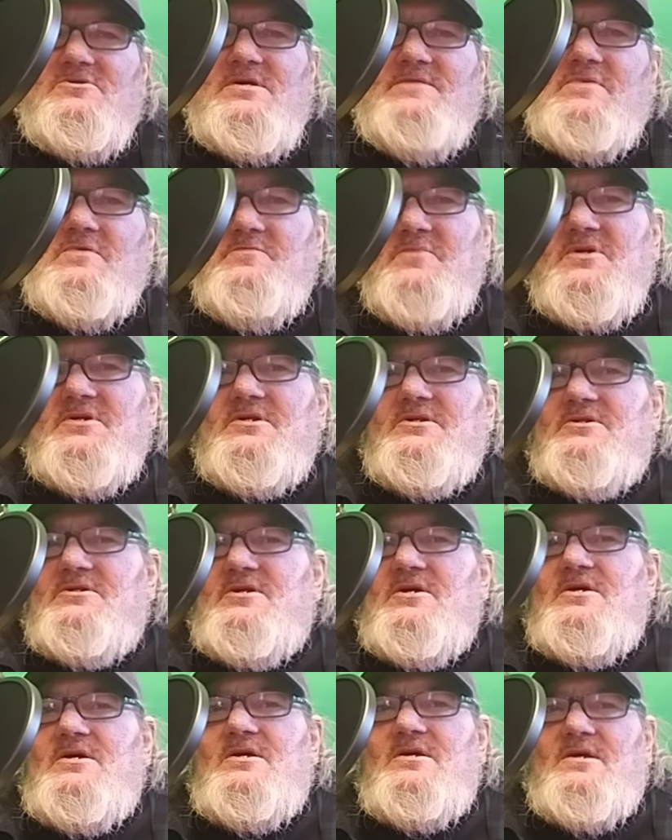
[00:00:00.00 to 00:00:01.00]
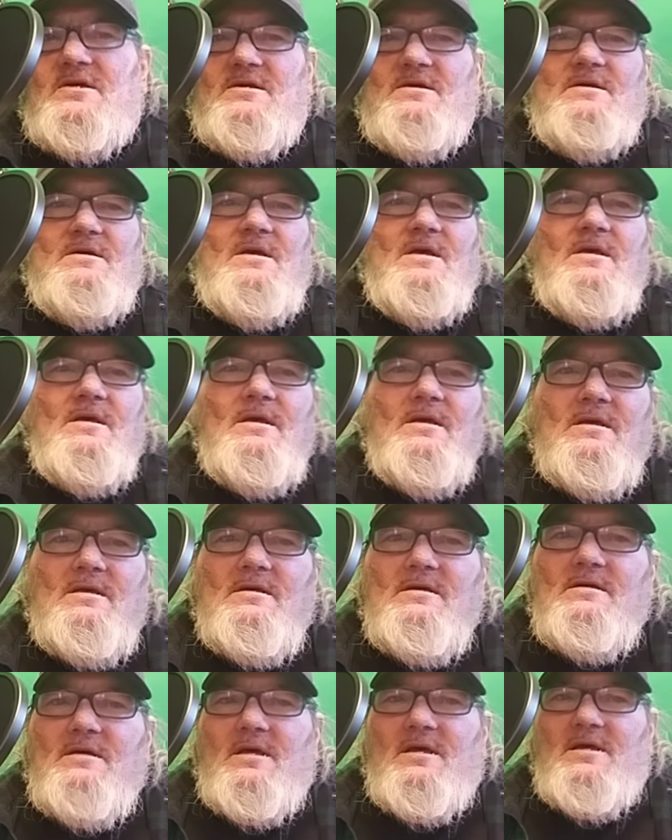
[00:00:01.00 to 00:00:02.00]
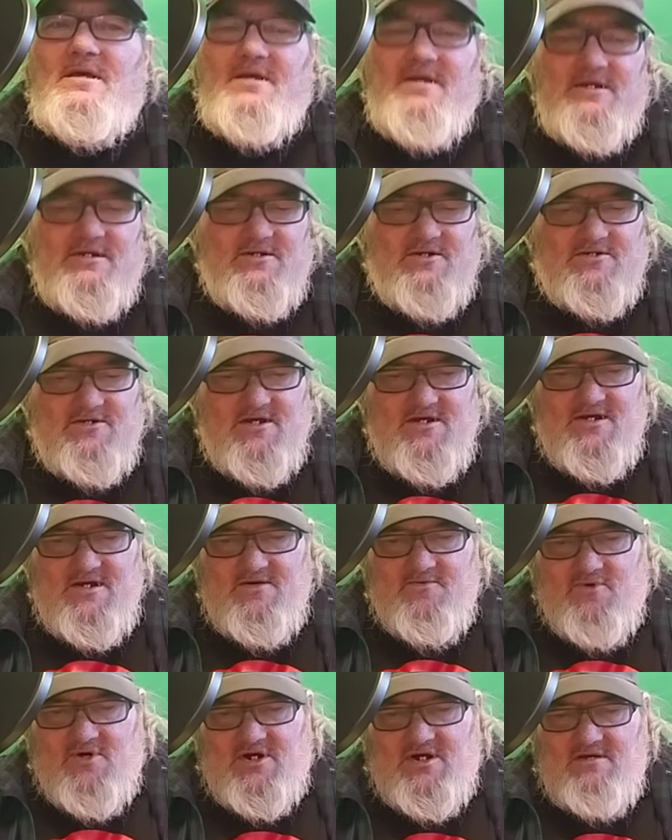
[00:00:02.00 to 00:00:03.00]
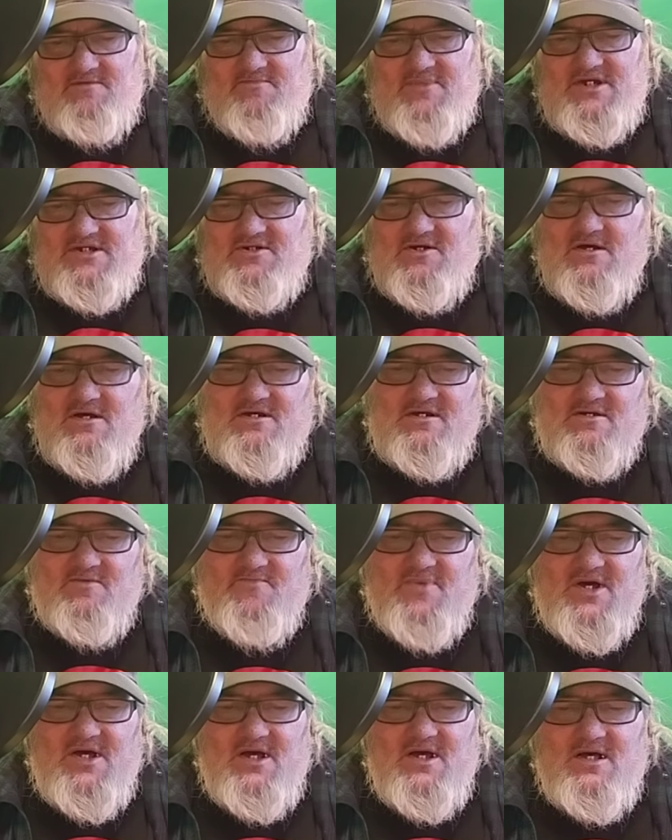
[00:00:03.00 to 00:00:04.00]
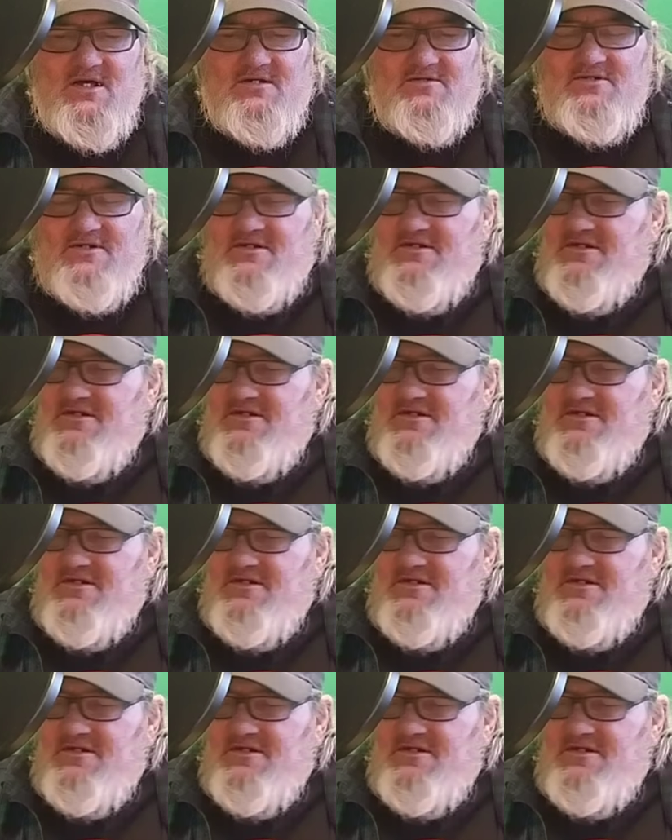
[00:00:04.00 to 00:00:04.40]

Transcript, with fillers: everybody today? Hey, today we're going to be talking about